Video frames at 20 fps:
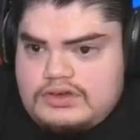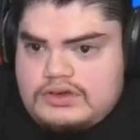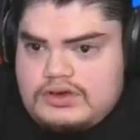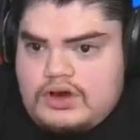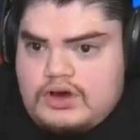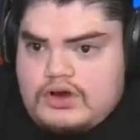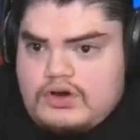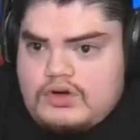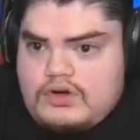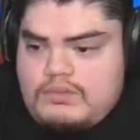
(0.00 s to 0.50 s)

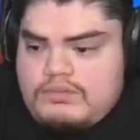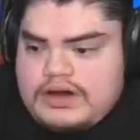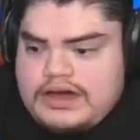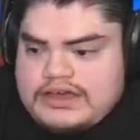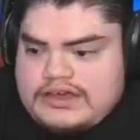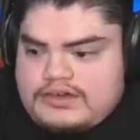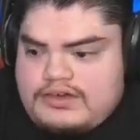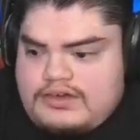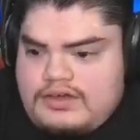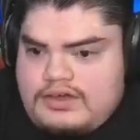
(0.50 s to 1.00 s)
Oh,
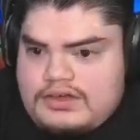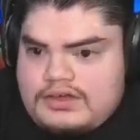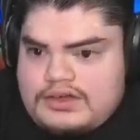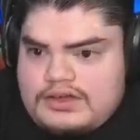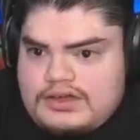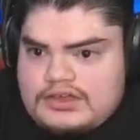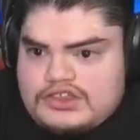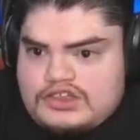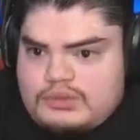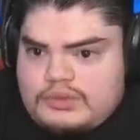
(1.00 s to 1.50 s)
Michael?
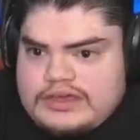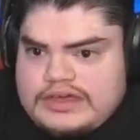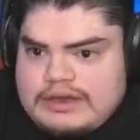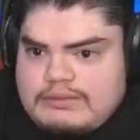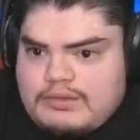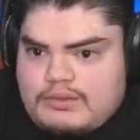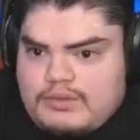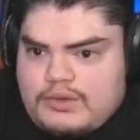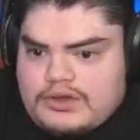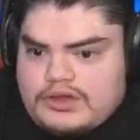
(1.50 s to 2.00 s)
Do we get
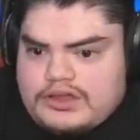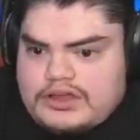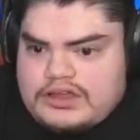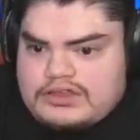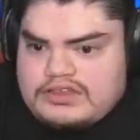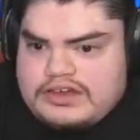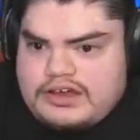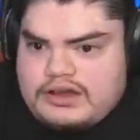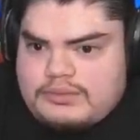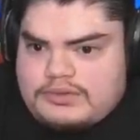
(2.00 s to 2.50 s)
rewarded on a
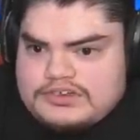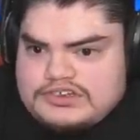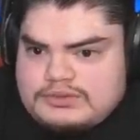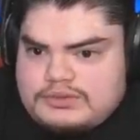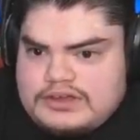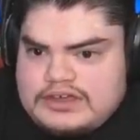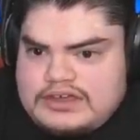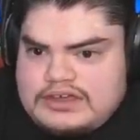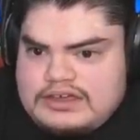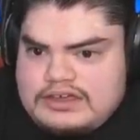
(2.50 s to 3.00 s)
terrible
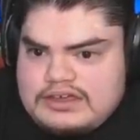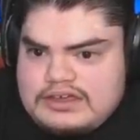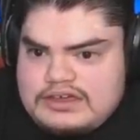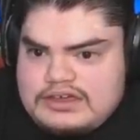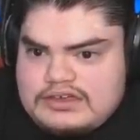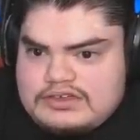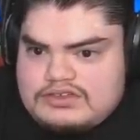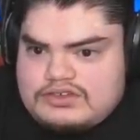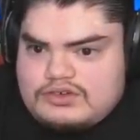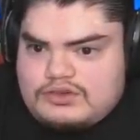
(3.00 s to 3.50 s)
swing?
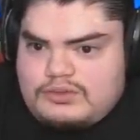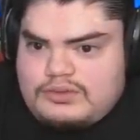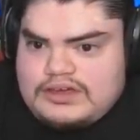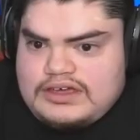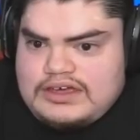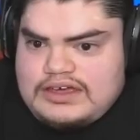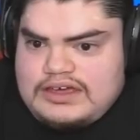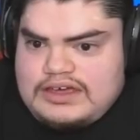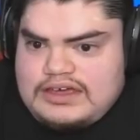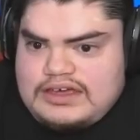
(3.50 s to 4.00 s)
Do
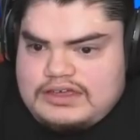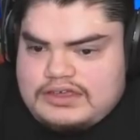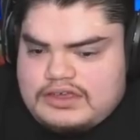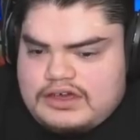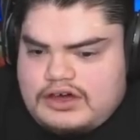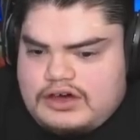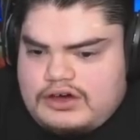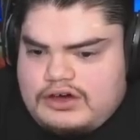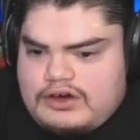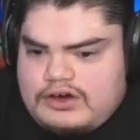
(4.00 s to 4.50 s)
we?
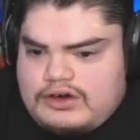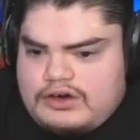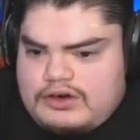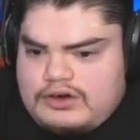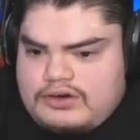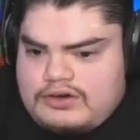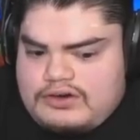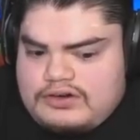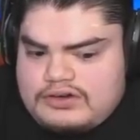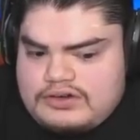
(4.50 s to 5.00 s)

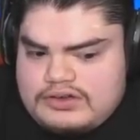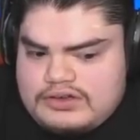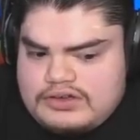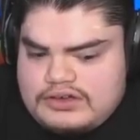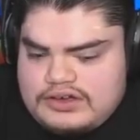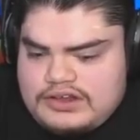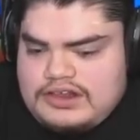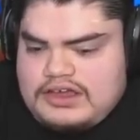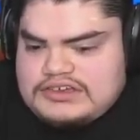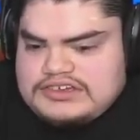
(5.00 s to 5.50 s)
No.
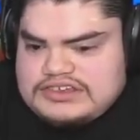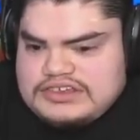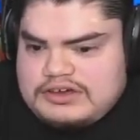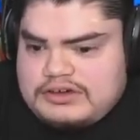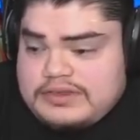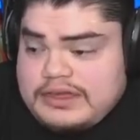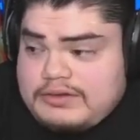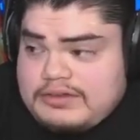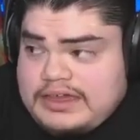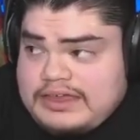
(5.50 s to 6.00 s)
Close,
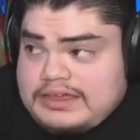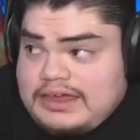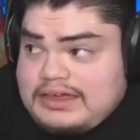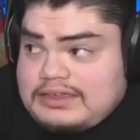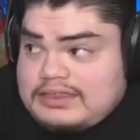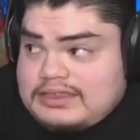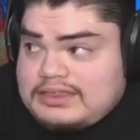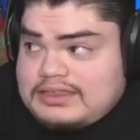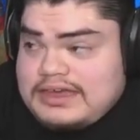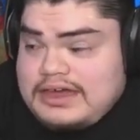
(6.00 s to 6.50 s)
though. That, that,
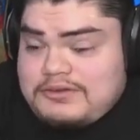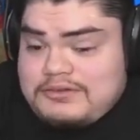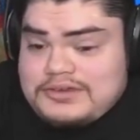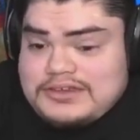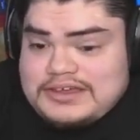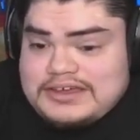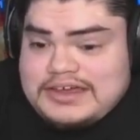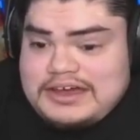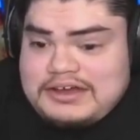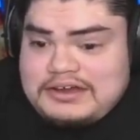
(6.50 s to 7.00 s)
that, that
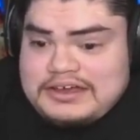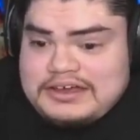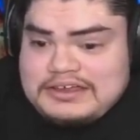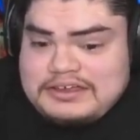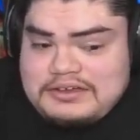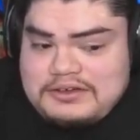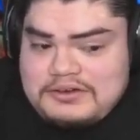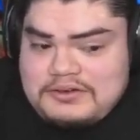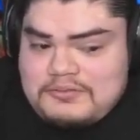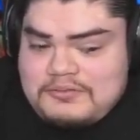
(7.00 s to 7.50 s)
really carried.